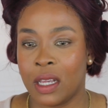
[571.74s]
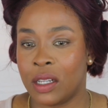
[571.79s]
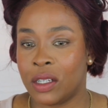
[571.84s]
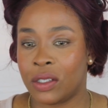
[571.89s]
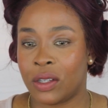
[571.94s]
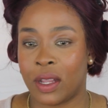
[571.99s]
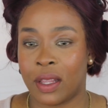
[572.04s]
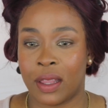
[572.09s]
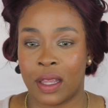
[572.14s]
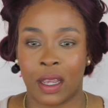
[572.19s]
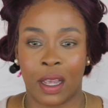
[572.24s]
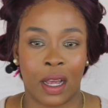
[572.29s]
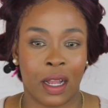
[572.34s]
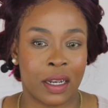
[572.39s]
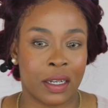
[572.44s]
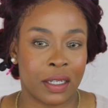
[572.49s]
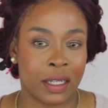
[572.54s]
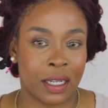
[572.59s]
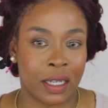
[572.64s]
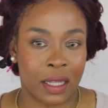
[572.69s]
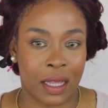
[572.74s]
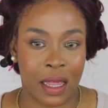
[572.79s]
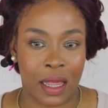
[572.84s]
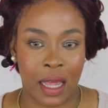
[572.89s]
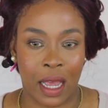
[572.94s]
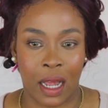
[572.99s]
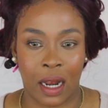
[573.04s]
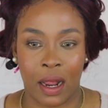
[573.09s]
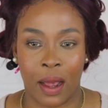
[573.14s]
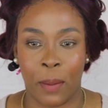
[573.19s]
So I think I'll neaten
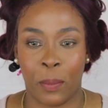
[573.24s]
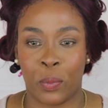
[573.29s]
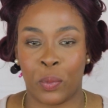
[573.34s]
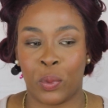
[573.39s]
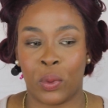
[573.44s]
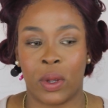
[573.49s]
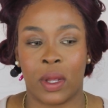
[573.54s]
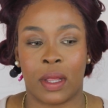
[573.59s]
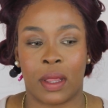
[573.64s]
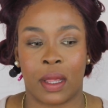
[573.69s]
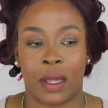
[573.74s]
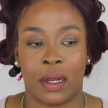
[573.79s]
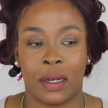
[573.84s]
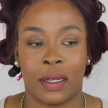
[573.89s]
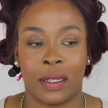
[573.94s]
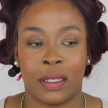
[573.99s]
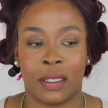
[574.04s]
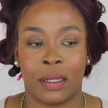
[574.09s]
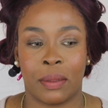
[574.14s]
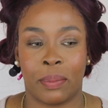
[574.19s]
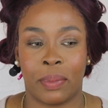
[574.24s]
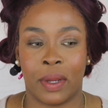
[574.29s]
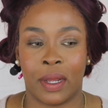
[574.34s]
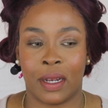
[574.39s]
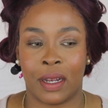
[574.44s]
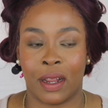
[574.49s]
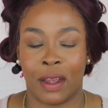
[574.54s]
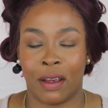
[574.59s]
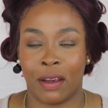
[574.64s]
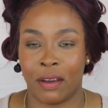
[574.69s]
that up with a little
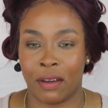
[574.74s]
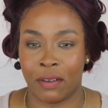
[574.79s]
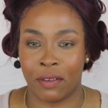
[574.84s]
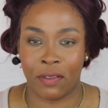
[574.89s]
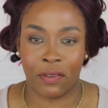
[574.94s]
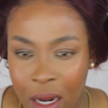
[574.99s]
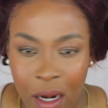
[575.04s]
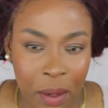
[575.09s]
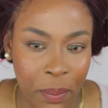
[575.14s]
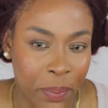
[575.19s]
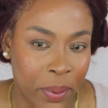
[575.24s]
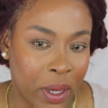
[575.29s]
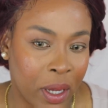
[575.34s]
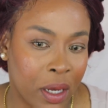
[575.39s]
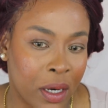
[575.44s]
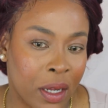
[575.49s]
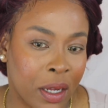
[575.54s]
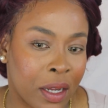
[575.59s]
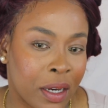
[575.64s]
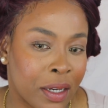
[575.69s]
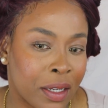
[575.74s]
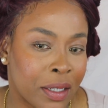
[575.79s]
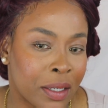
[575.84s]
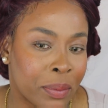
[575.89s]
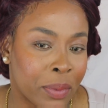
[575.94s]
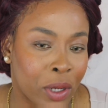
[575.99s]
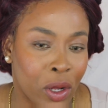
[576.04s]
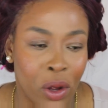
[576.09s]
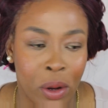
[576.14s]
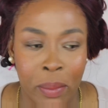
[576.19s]
bit of, kind of peeling a little
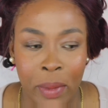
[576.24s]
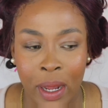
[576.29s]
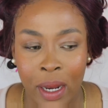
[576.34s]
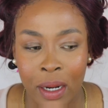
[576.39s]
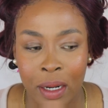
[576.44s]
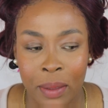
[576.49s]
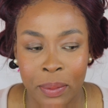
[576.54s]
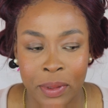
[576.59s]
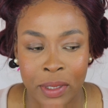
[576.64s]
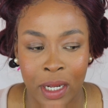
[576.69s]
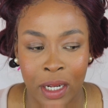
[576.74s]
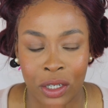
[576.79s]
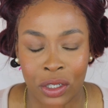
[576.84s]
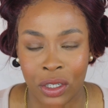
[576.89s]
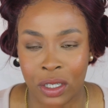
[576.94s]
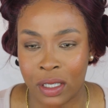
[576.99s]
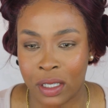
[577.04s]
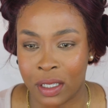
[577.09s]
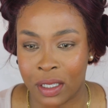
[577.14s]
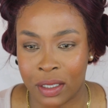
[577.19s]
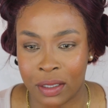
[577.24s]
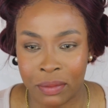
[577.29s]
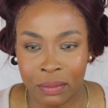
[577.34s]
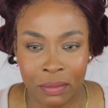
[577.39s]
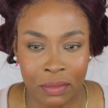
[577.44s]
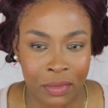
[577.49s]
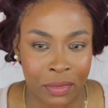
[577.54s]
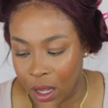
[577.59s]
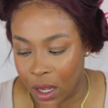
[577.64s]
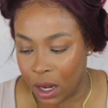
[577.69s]
bit on my lips actually.
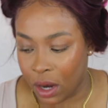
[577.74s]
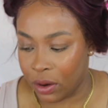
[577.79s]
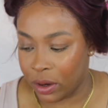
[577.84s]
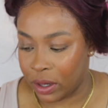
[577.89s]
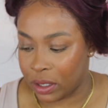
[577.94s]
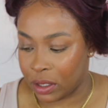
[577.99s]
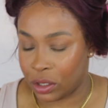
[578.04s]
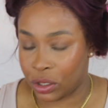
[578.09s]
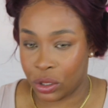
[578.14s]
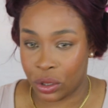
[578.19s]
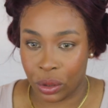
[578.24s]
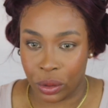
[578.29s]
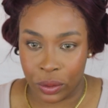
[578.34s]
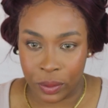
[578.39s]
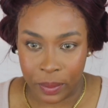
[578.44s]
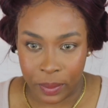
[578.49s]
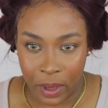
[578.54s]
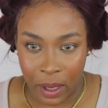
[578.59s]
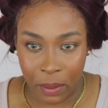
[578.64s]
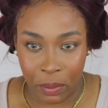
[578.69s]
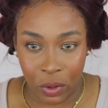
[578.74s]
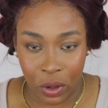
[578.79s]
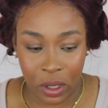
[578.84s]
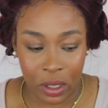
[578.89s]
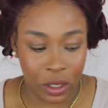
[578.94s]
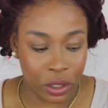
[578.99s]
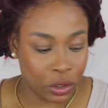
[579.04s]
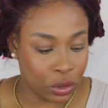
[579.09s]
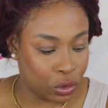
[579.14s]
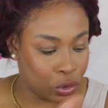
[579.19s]
All right, so I'm
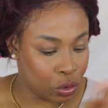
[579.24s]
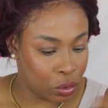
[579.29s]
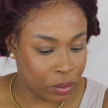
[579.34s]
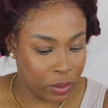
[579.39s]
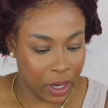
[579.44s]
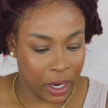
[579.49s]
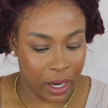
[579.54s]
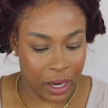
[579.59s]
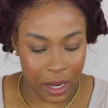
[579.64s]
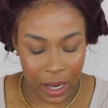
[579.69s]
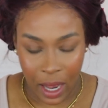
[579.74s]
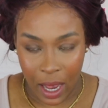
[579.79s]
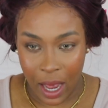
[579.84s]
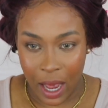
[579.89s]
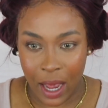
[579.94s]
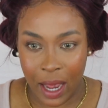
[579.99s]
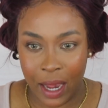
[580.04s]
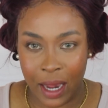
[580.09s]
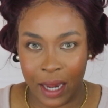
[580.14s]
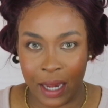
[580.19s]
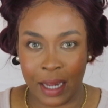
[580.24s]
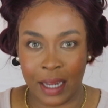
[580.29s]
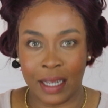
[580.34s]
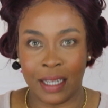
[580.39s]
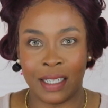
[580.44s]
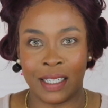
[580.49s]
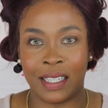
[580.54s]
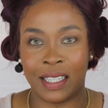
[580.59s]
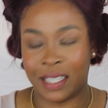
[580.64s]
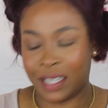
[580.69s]
gonna do my
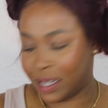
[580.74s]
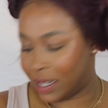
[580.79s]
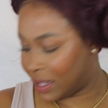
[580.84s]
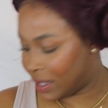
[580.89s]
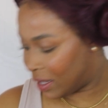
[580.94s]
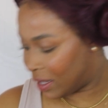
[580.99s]
eyes.